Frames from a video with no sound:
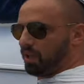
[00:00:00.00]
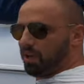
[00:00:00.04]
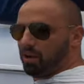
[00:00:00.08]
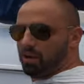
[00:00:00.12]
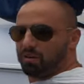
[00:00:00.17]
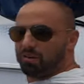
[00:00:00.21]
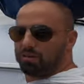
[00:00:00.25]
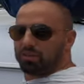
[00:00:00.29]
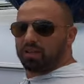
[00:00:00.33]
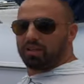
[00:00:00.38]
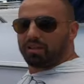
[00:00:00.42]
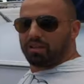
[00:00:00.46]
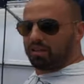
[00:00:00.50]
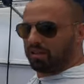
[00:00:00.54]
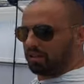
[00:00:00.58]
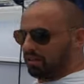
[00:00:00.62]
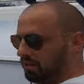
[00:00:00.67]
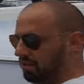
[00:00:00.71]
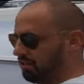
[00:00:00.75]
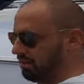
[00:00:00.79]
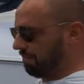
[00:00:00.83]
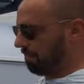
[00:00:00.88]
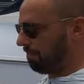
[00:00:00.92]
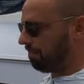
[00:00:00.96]
on
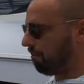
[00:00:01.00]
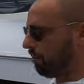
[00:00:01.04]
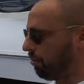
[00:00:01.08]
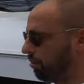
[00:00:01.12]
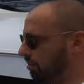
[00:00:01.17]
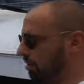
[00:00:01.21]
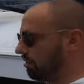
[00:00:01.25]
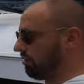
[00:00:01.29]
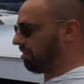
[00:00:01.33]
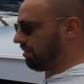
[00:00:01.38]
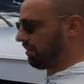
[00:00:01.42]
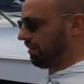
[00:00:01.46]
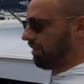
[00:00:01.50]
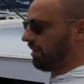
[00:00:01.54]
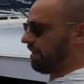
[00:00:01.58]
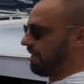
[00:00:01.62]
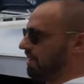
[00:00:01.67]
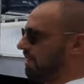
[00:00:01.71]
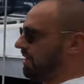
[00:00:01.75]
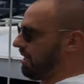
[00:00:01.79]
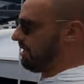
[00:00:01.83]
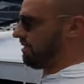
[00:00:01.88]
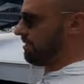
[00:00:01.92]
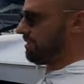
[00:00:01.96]
a boat
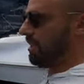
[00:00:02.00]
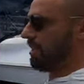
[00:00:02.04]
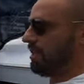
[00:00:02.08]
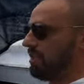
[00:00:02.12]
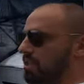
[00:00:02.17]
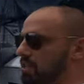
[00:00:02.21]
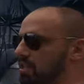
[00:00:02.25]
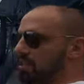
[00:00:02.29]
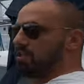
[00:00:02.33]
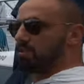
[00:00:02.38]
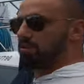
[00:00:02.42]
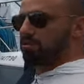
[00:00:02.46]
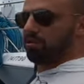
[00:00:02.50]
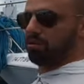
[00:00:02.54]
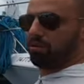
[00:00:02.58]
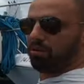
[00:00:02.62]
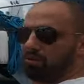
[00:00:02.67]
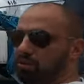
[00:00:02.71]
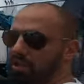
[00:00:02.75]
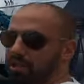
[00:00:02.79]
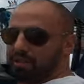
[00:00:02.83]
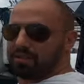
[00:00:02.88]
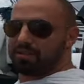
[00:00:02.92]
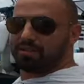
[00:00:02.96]
they
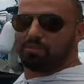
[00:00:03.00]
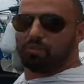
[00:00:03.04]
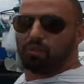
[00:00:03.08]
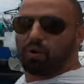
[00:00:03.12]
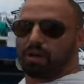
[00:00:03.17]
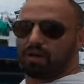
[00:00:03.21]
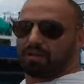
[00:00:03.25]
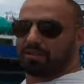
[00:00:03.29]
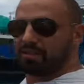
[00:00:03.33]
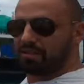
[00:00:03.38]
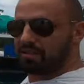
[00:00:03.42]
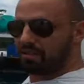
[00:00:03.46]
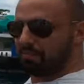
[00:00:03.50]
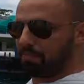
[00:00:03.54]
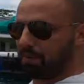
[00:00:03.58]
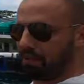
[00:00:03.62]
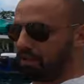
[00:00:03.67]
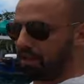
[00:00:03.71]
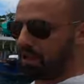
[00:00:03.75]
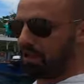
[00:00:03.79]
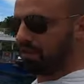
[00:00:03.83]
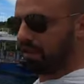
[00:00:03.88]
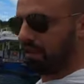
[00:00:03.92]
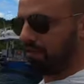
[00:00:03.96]
sold us once
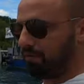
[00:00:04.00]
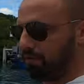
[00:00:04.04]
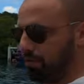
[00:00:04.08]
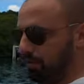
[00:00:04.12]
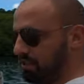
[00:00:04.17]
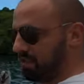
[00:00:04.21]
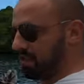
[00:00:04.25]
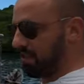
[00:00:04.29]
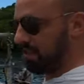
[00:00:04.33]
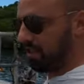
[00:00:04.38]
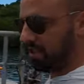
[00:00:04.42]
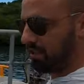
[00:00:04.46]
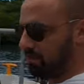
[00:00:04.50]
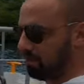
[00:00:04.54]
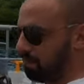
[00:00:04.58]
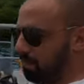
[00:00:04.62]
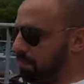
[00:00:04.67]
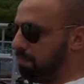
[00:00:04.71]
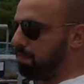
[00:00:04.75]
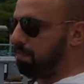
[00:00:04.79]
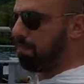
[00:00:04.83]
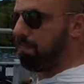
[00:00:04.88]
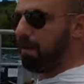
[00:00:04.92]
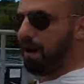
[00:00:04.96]
banana for six
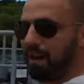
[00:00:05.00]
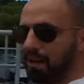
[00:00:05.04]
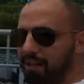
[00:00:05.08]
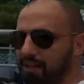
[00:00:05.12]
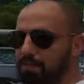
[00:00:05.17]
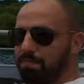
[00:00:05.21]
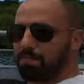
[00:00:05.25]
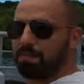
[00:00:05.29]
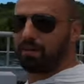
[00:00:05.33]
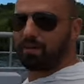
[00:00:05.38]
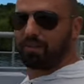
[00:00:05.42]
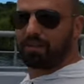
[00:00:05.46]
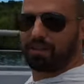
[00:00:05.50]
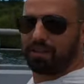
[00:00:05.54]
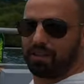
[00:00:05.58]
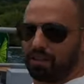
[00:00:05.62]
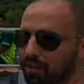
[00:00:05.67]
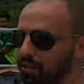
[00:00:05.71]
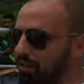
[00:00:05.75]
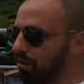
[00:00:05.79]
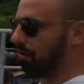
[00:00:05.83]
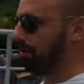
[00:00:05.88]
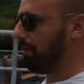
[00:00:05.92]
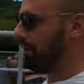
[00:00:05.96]
bucks per
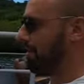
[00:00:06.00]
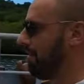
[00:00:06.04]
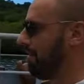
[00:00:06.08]
kilo